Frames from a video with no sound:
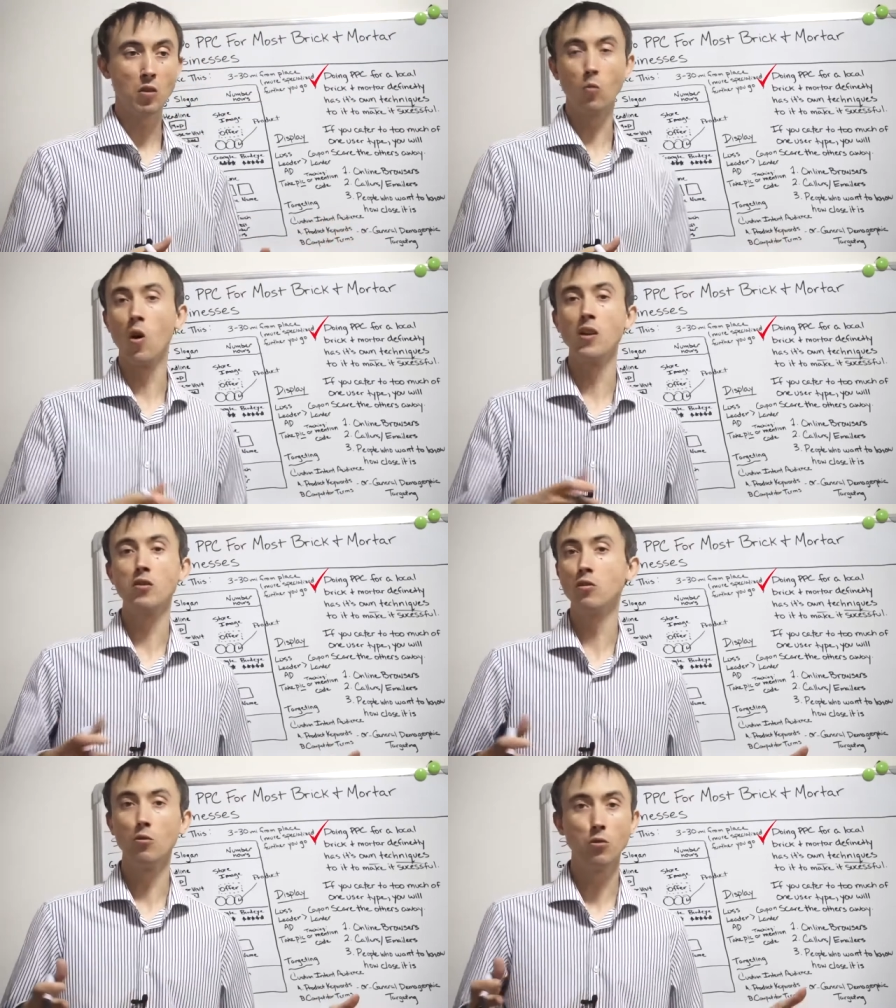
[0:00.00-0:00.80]
$1,
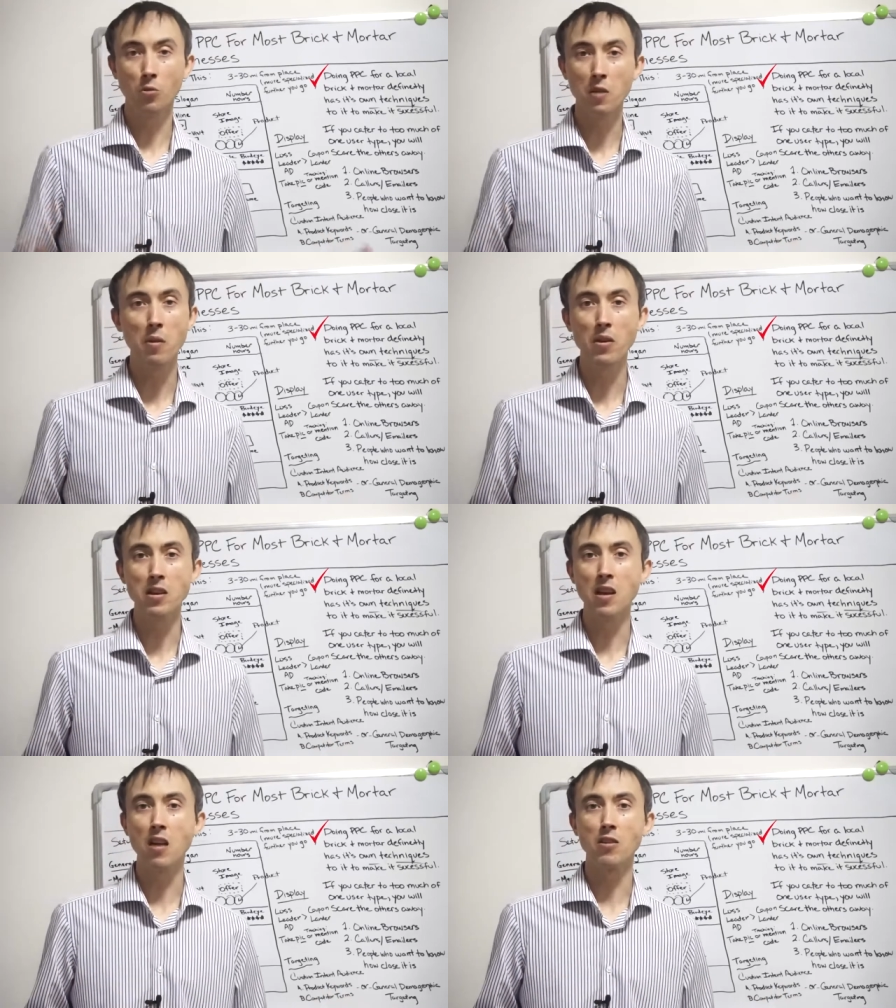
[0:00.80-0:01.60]
$2, $3
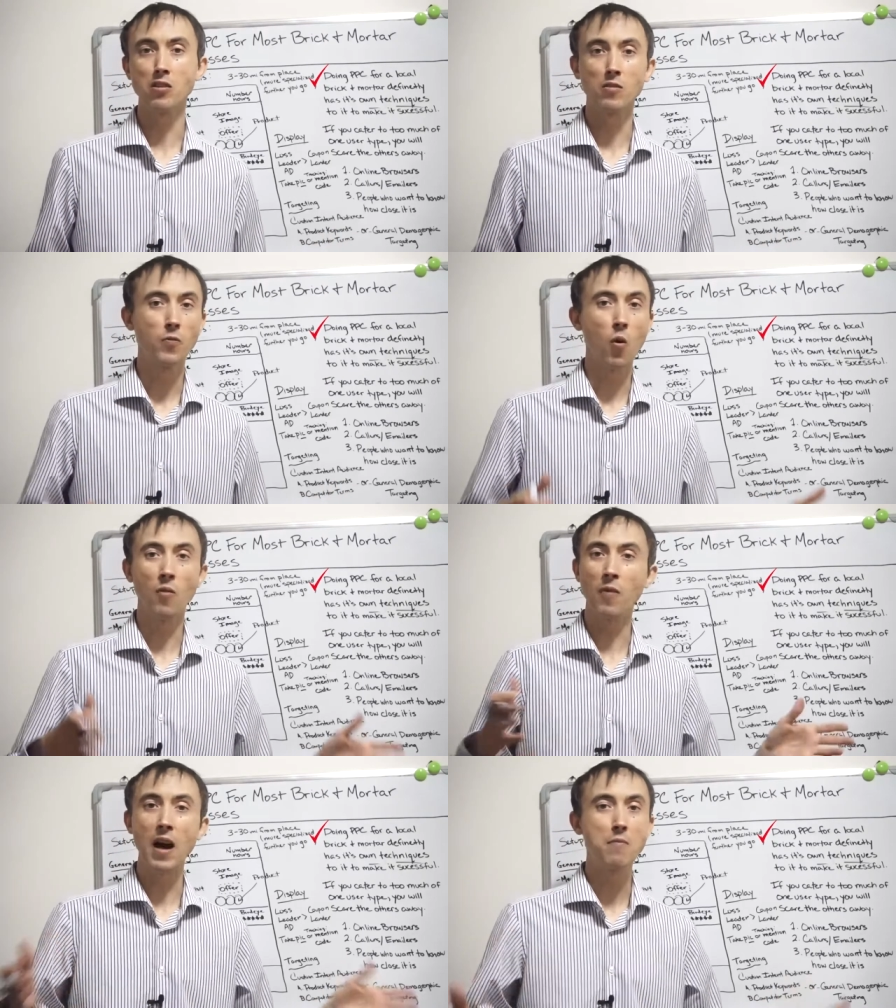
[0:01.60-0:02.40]
million, $4,
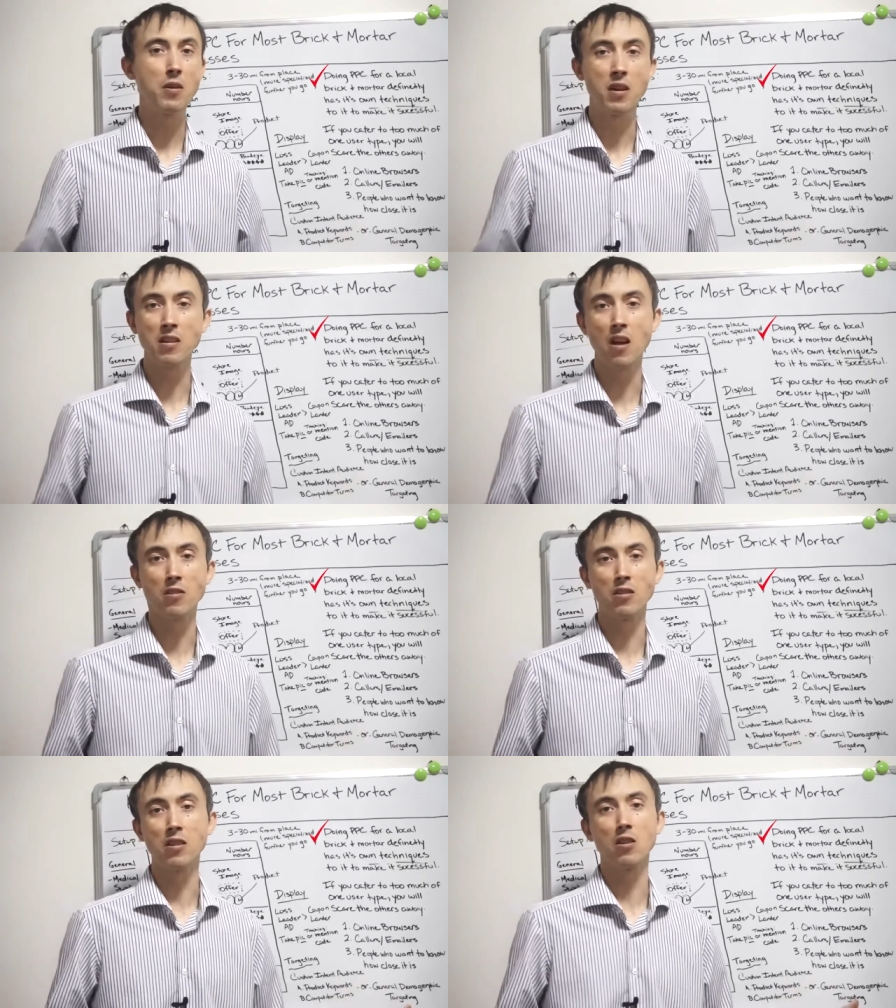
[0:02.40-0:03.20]
$5 million
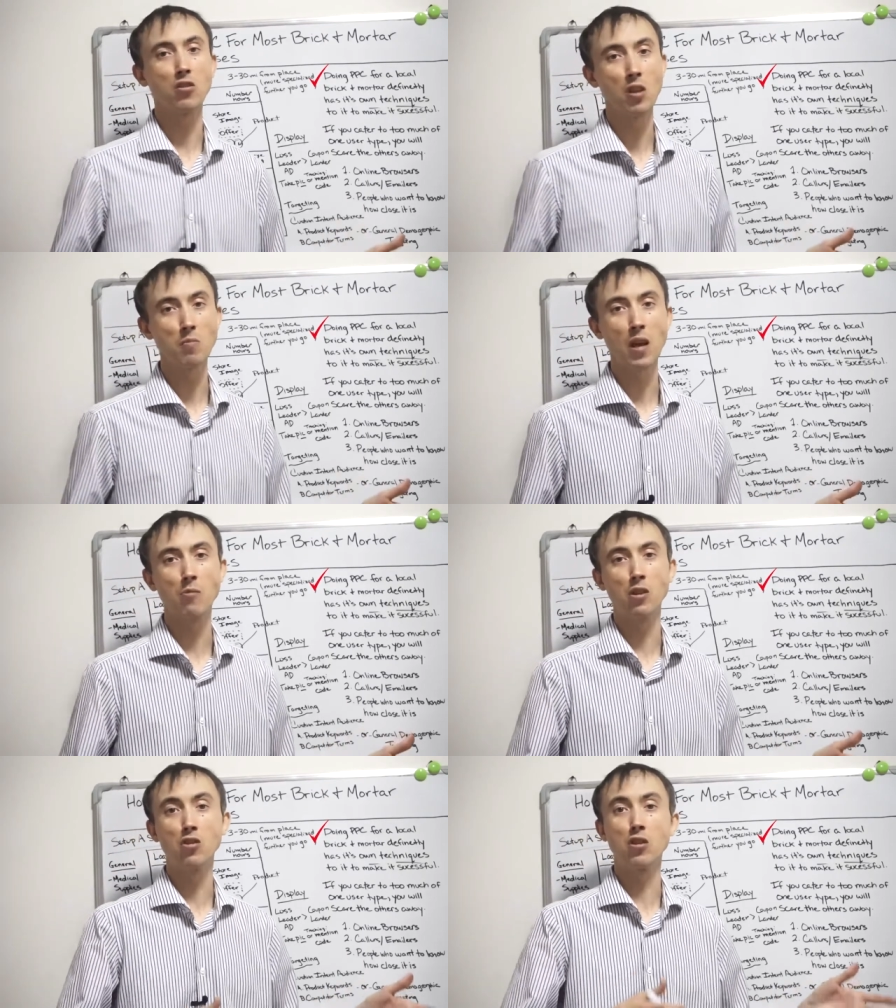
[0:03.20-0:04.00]
a year
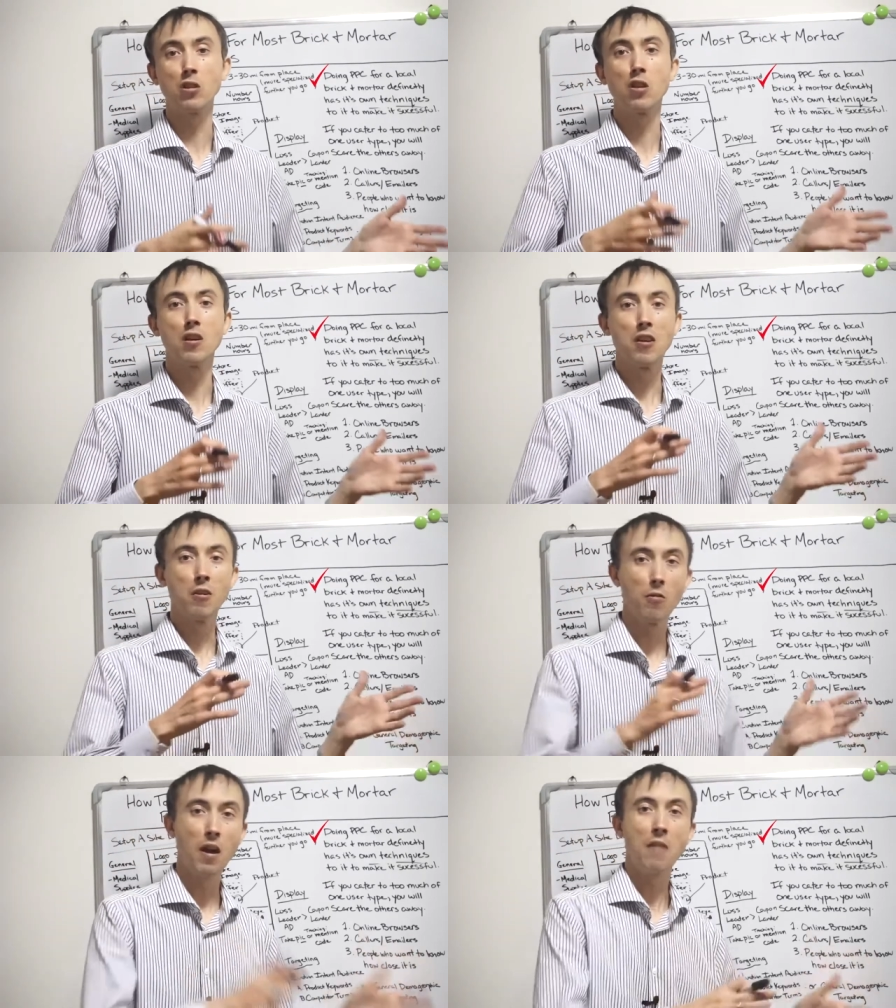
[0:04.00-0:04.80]
sometimes in just
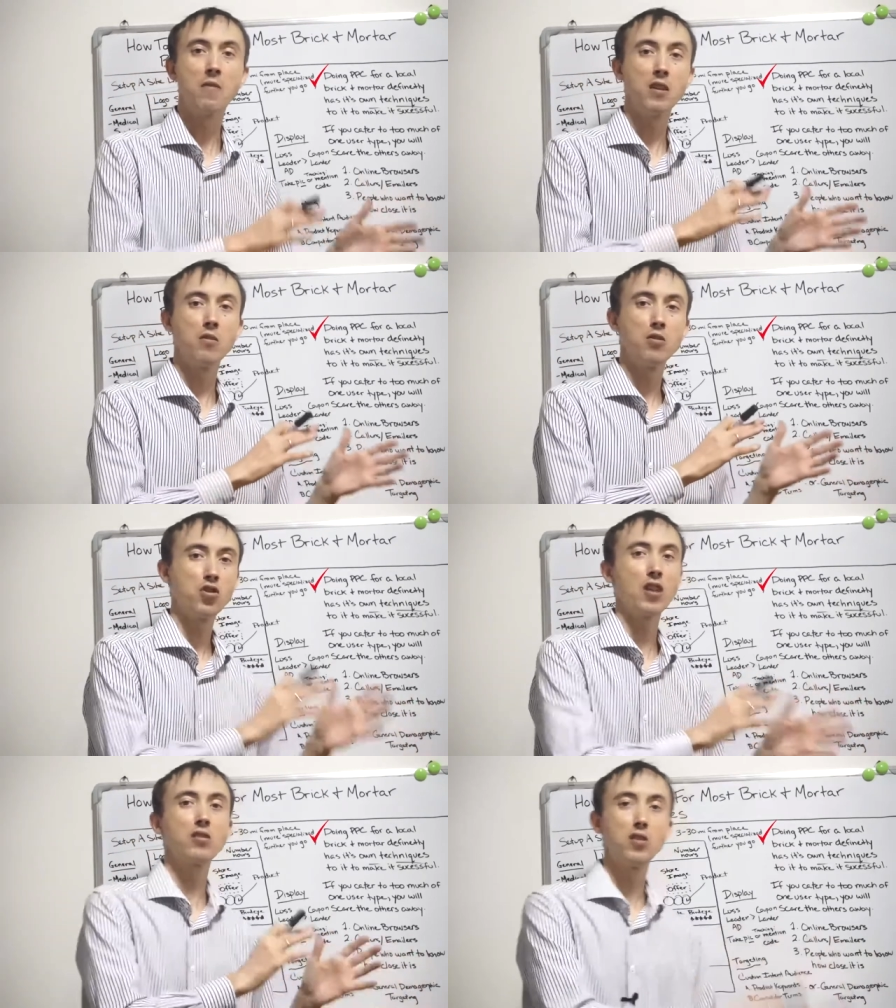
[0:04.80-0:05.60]
revenue,
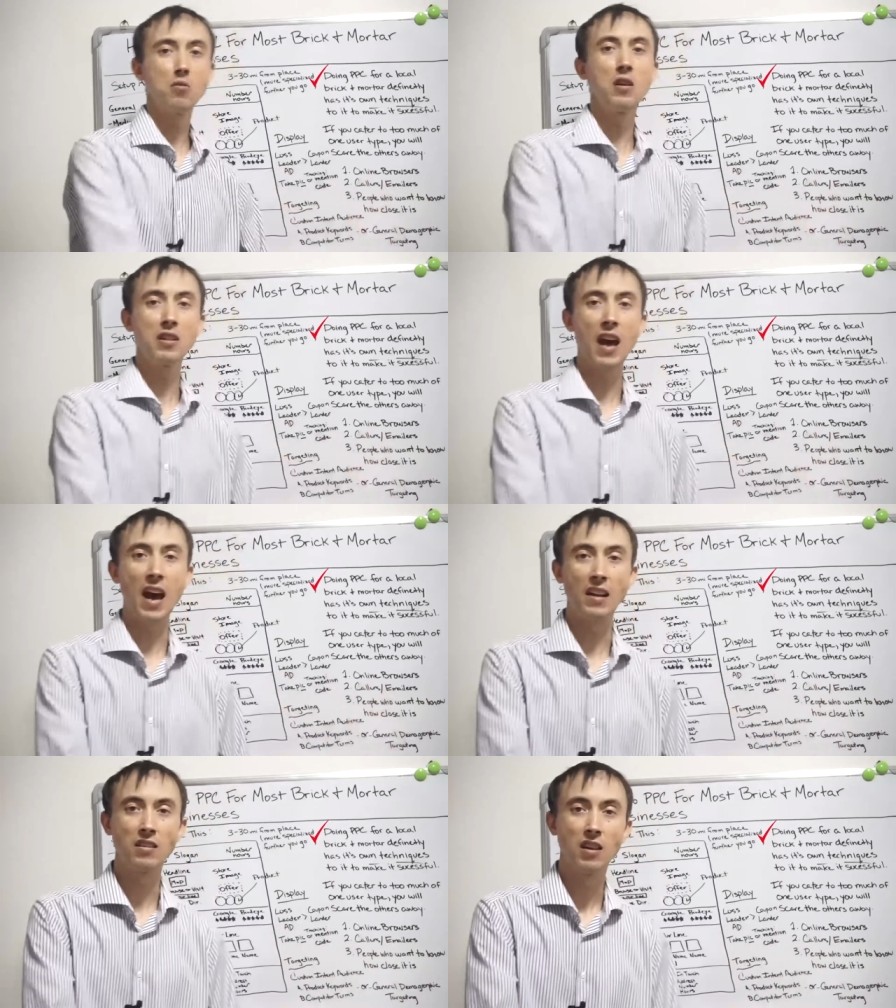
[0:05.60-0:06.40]
just doing
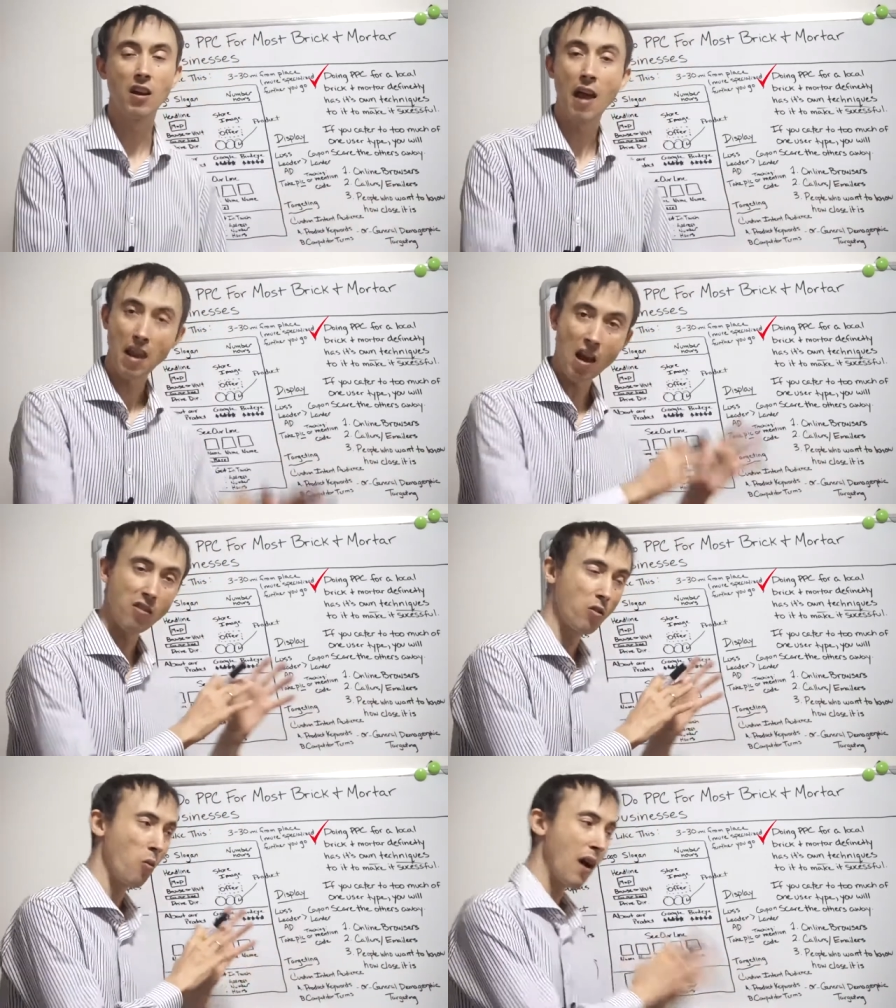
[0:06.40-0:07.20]
that.
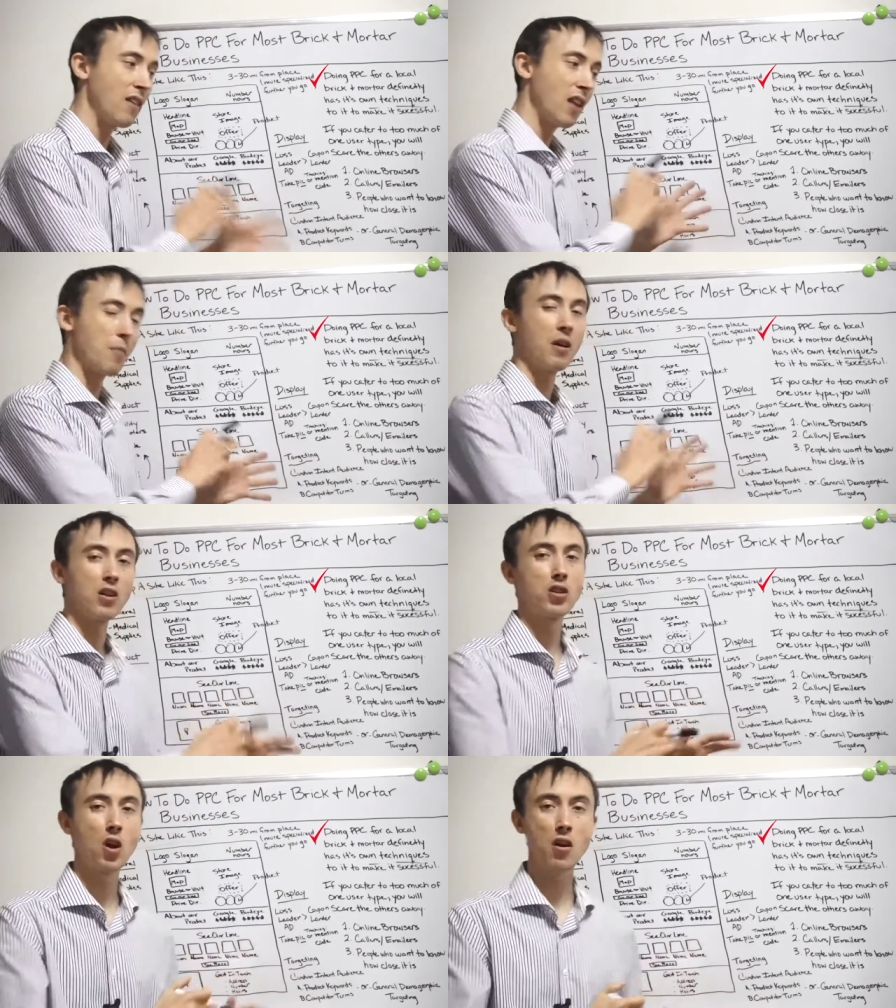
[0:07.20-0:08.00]
And the way that I'm going
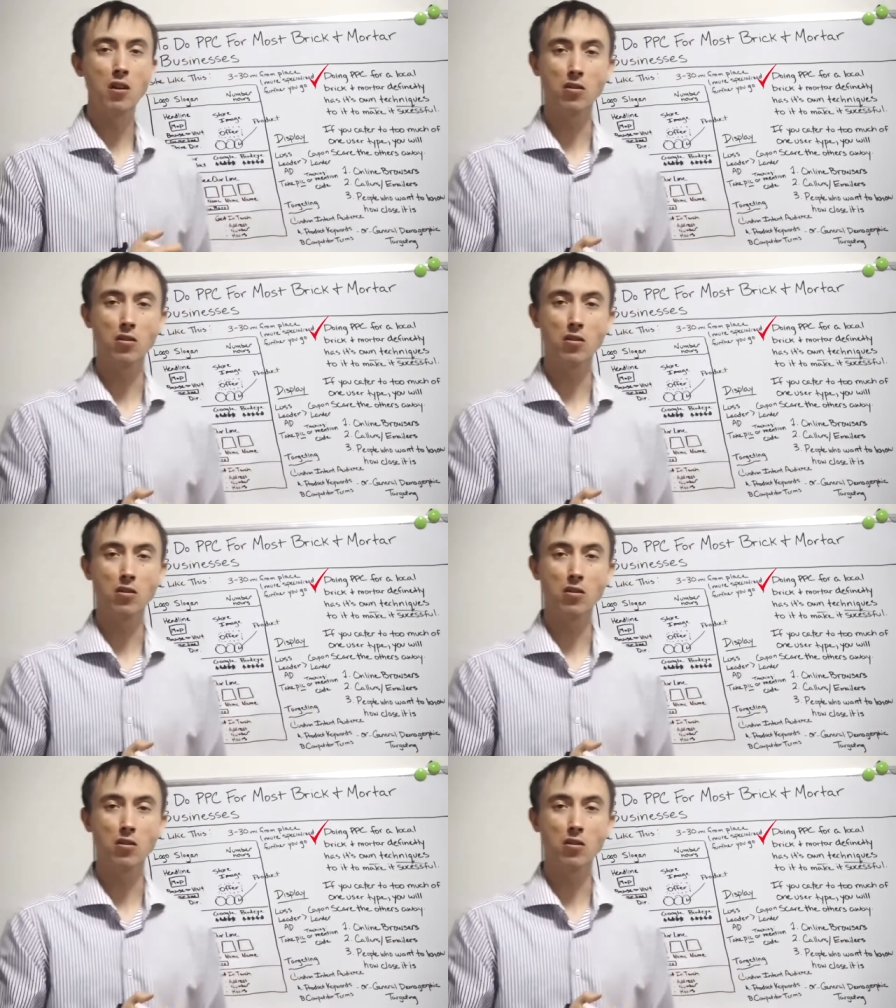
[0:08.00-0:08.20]
to show